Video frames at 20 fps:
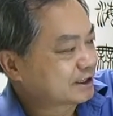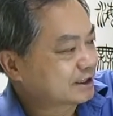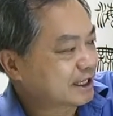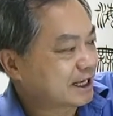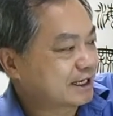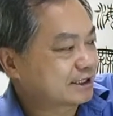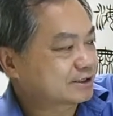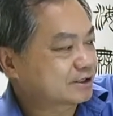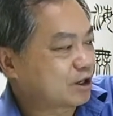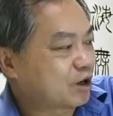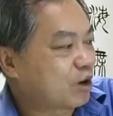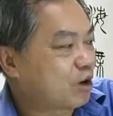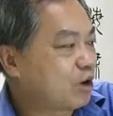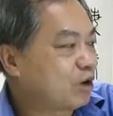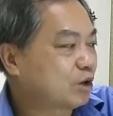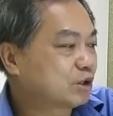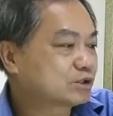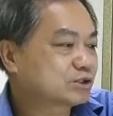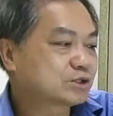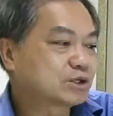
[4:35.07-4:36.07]
There's
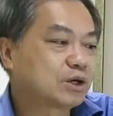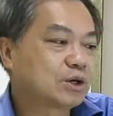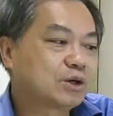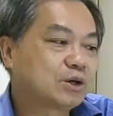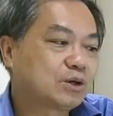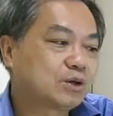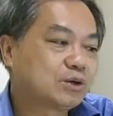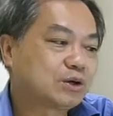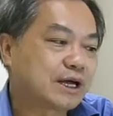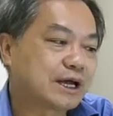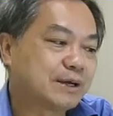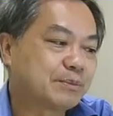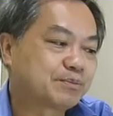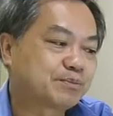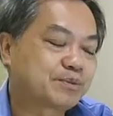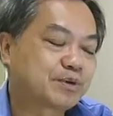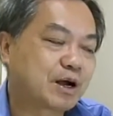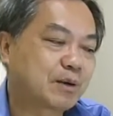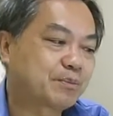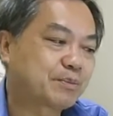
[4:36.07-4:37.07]
also a
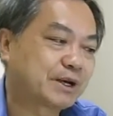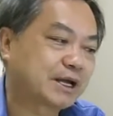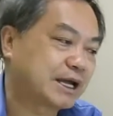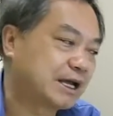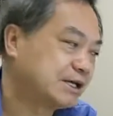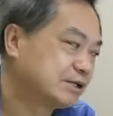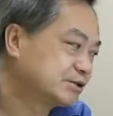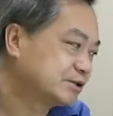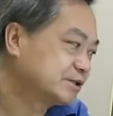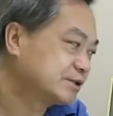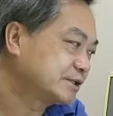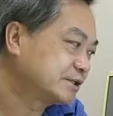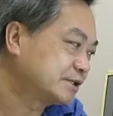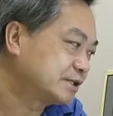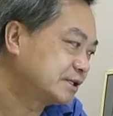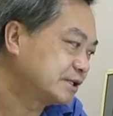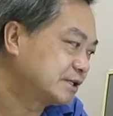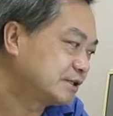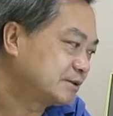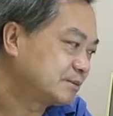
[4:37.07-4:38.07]

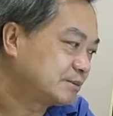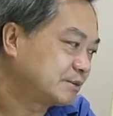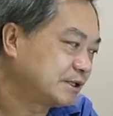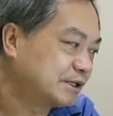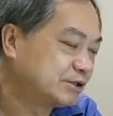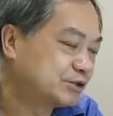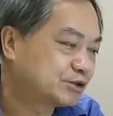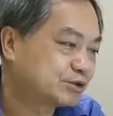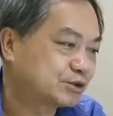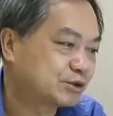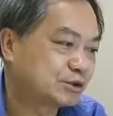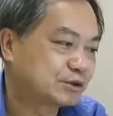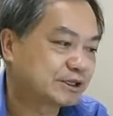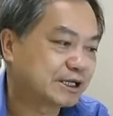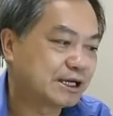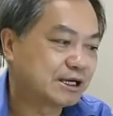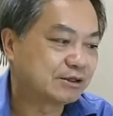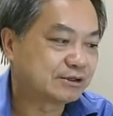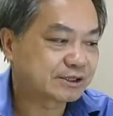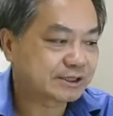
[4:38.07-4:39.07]
propagation
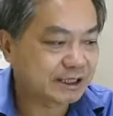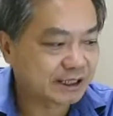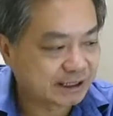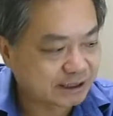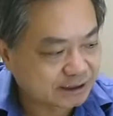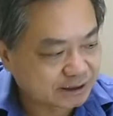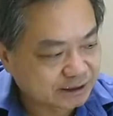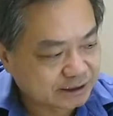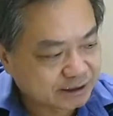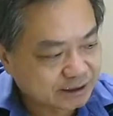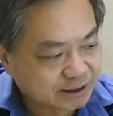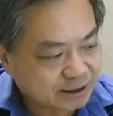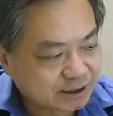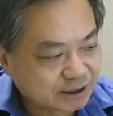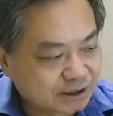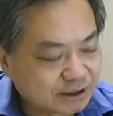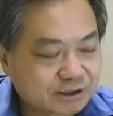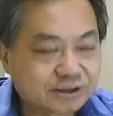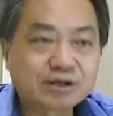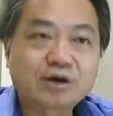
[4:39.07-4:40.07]
introduced in
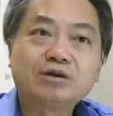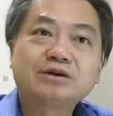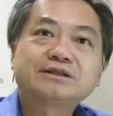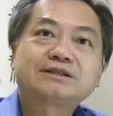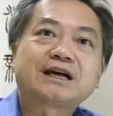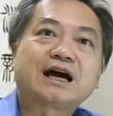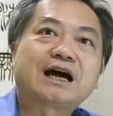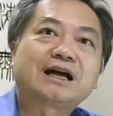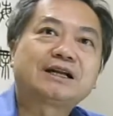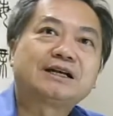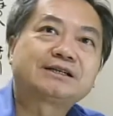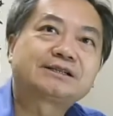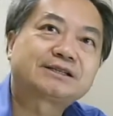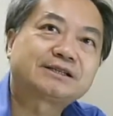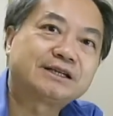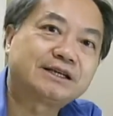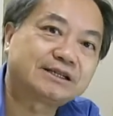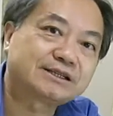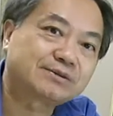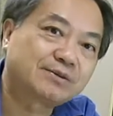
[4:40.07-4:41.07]
Song
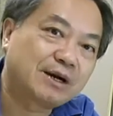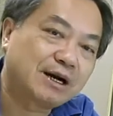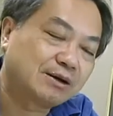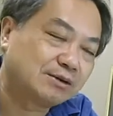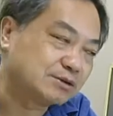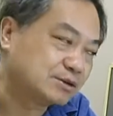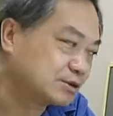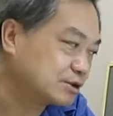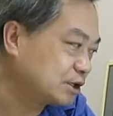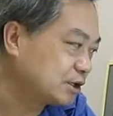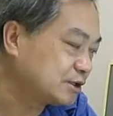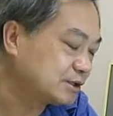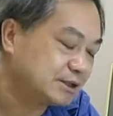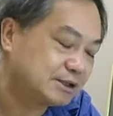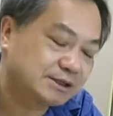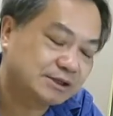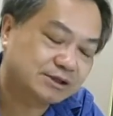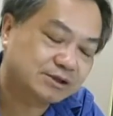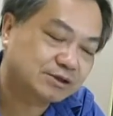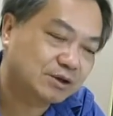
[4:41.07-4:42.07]
Dynasty as well. So
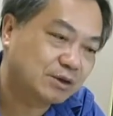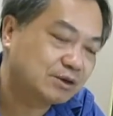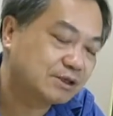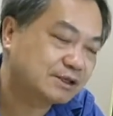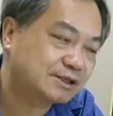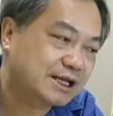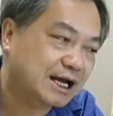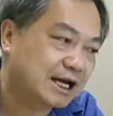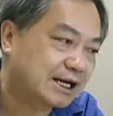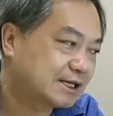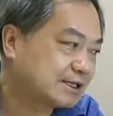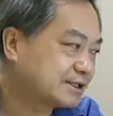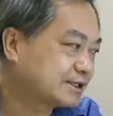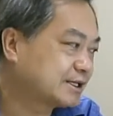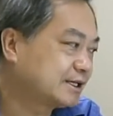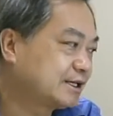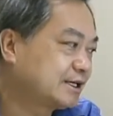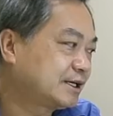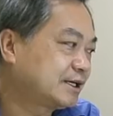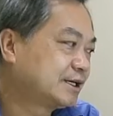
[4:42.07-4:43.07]
in Song
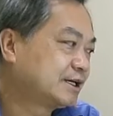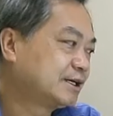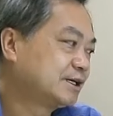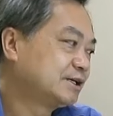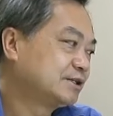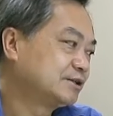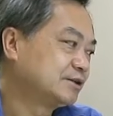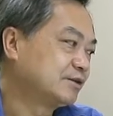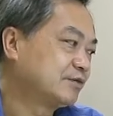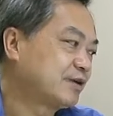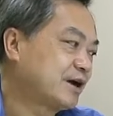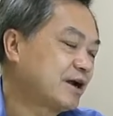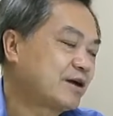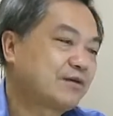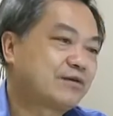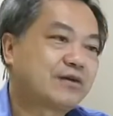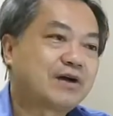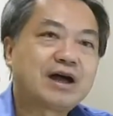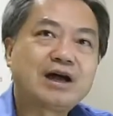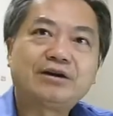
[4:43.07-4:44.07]
Dynasty, you
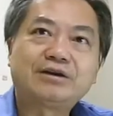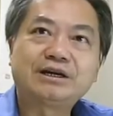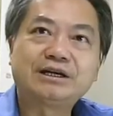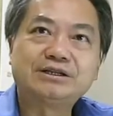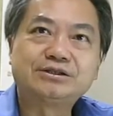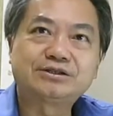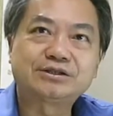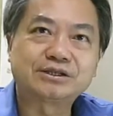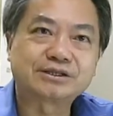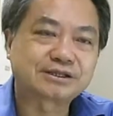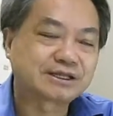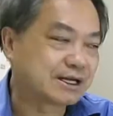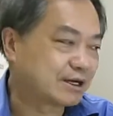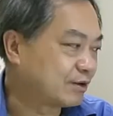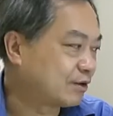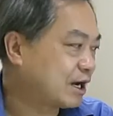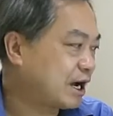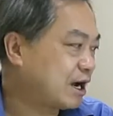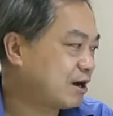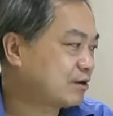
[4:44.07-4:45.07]
find very
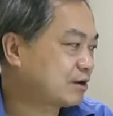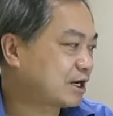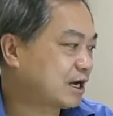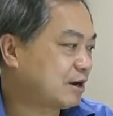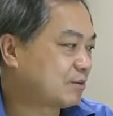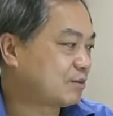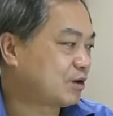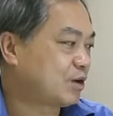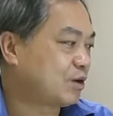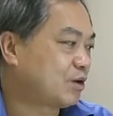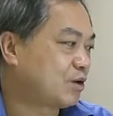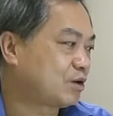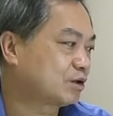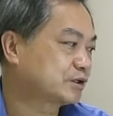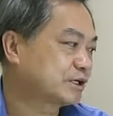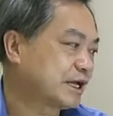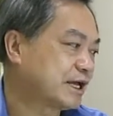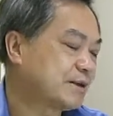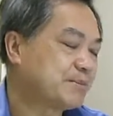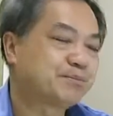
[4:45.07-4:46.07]
interesting. How come
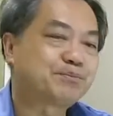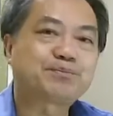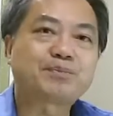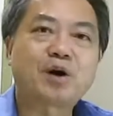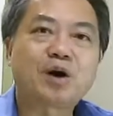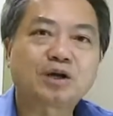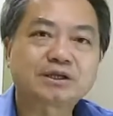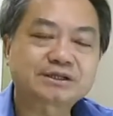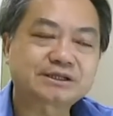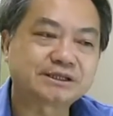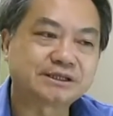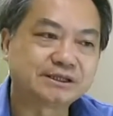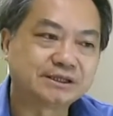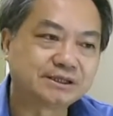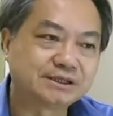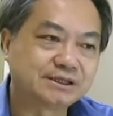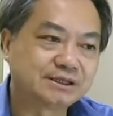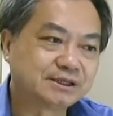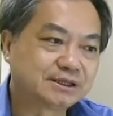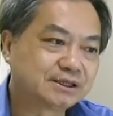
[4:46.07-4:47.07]
all the
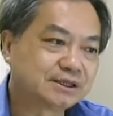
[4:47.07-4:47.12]
important